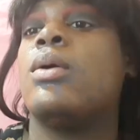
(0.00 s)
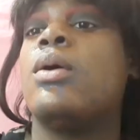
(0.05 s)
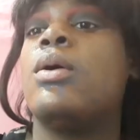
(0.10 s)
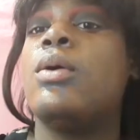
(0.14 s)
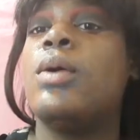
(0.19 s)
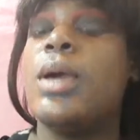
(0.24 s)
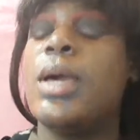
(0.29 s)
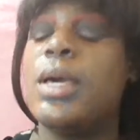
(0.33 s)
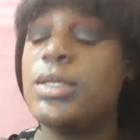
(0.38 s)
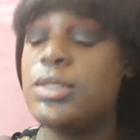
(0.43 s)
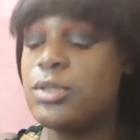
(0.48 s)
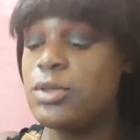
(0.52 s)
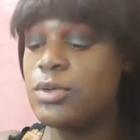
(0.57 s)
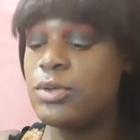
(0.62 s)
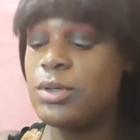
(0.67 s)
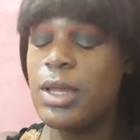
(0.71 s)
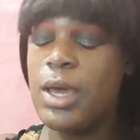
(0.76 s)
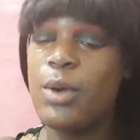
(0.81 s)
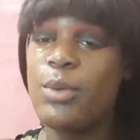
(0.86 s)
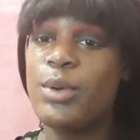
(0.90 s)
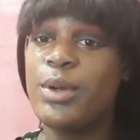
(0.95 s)
Okay, so
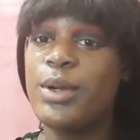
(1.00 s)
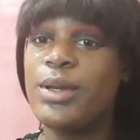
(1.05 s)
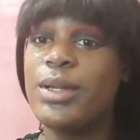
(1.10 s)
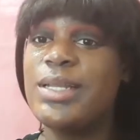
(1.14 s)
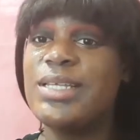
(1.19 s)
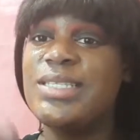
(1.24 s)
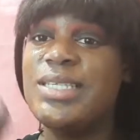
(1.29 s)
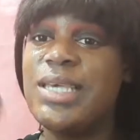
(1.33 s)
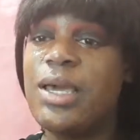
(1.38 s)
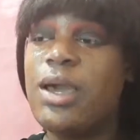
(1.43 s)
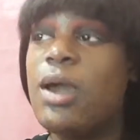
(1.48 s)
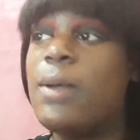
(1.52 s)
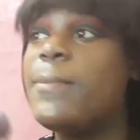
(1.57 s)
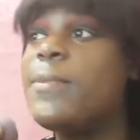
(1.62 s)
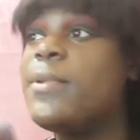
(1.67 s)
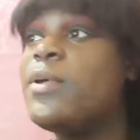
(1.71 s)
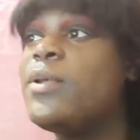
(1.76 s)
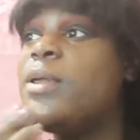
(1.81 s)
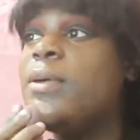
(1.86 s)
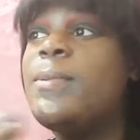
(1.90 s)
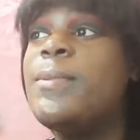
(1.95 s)
now we're going to take our
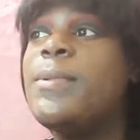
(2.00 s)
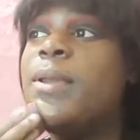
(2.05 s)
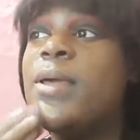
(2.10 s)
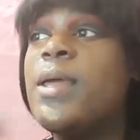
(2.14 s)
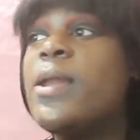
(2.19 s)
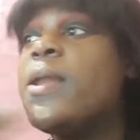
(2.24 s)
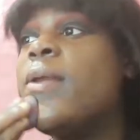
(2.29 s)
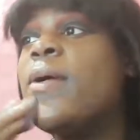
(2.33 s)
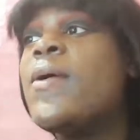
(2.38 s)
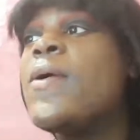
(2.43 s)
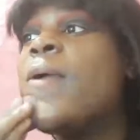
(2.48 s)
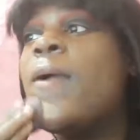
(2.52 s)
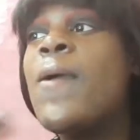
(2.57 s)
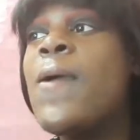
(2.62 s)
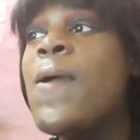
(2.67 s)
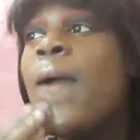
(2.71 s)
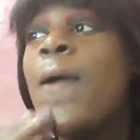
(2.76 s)
beauty blender,